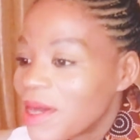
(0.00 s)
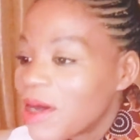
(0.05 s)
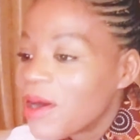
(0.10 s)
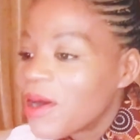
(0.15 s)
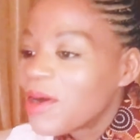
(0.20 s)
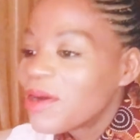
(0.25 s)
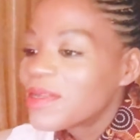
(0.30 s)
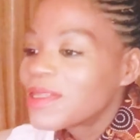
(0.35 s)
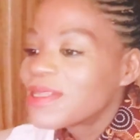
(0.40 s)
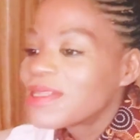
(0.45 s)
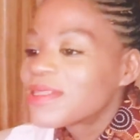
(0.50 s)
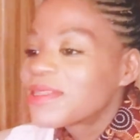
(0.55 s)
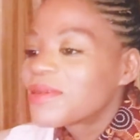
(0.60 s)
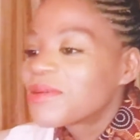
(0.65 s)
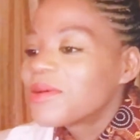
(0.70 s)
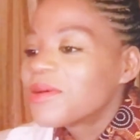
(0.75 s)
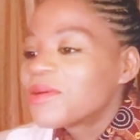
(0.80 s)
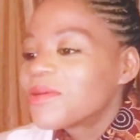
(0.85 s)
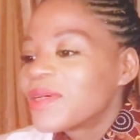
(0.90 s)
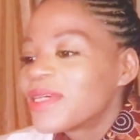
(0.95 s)
Oh, Zizi
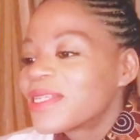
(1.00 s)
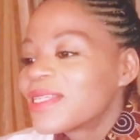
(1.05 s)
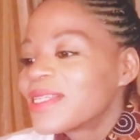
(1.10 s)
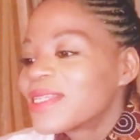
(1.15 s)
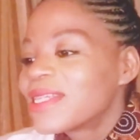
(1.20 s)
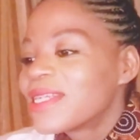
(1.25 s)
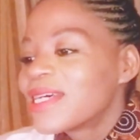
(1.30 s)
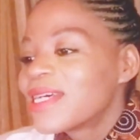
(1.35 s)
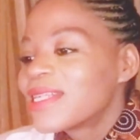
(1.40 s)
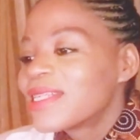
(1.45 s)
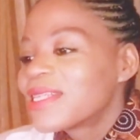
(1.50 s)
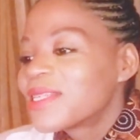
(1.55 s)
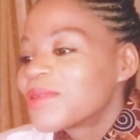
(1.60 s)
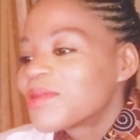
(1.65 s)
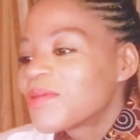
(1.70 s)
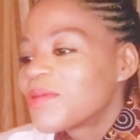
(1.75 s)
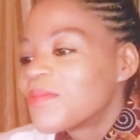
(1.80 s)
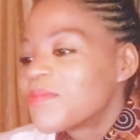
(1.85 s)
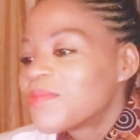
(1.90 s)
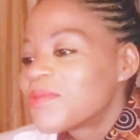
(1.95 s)
Kodwa denies he's
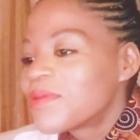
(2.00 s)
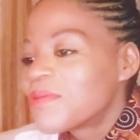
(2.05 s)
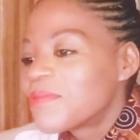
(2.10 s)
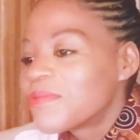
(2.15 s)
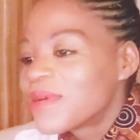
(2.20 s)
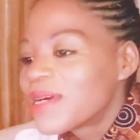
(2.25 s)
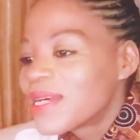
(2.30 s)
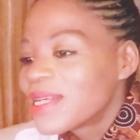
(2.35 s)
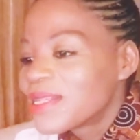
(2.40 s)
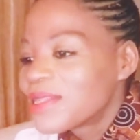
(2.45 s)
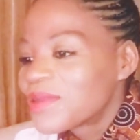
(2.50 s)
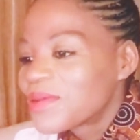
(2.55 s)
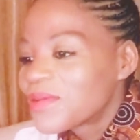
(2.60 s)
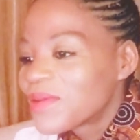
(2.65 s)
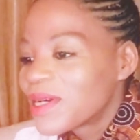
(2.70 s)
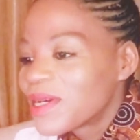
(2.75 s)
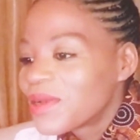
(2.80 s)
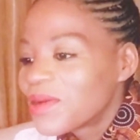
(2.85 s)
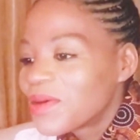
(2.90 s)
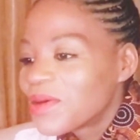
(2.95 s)
compromised
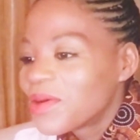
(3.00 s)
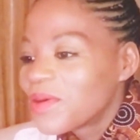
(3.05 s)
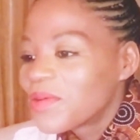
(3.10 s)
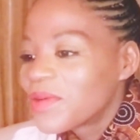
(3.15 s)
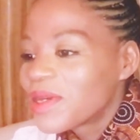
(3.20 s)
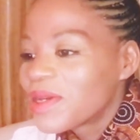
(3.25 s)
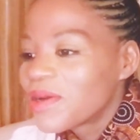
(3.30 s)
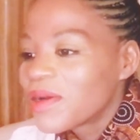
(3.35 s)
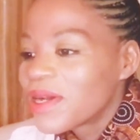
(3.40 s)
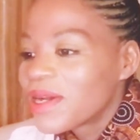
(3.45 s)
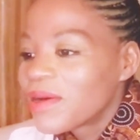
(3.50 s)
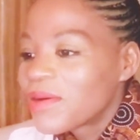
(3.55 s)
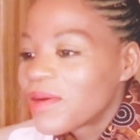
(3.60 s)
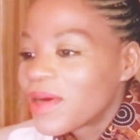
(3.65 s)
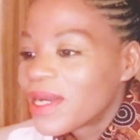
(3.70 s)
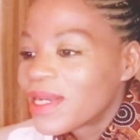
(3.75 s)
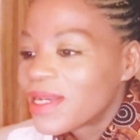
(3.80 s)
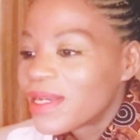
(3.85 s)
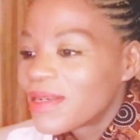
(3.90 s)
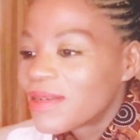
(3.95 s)
while owing
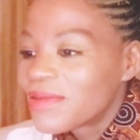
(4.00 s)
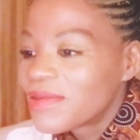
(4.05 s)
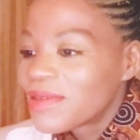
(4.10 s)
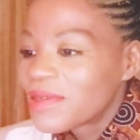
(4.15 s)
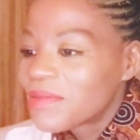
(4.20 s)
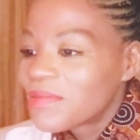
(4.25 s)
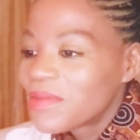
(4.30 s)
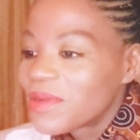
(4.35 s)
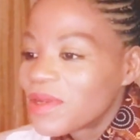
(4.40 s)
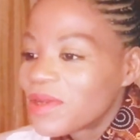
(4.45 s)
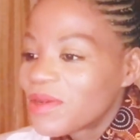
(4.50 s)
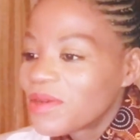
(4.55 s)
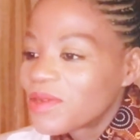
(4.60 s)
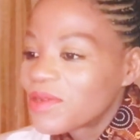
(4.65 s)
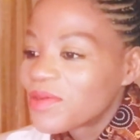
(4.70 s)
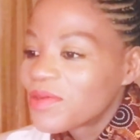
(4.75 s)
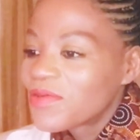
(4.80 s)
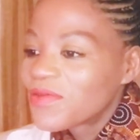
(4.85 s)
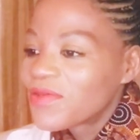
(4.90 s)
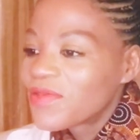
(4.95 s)
$100 million
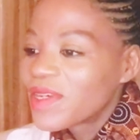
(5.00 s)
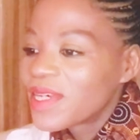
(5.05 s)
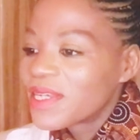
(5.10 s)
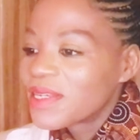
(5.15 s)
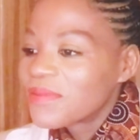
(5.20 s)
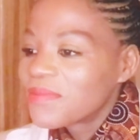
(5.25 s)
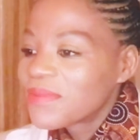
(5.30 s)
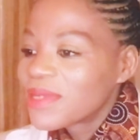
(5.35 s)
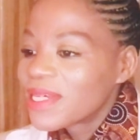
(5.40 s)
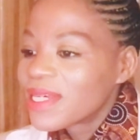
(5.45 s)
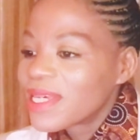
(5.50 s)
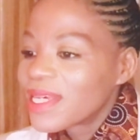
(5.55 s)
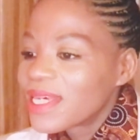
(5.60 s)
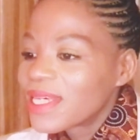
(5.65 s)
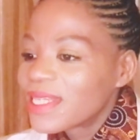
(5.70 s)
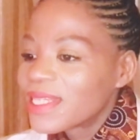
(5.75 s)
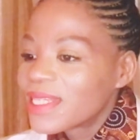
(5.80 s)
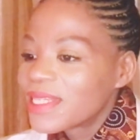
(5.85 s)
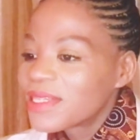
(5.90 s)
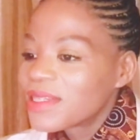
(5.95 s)
to friend
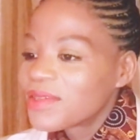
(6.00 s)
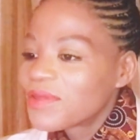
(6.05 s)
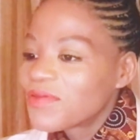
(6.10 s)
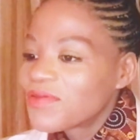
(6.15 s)
implicated in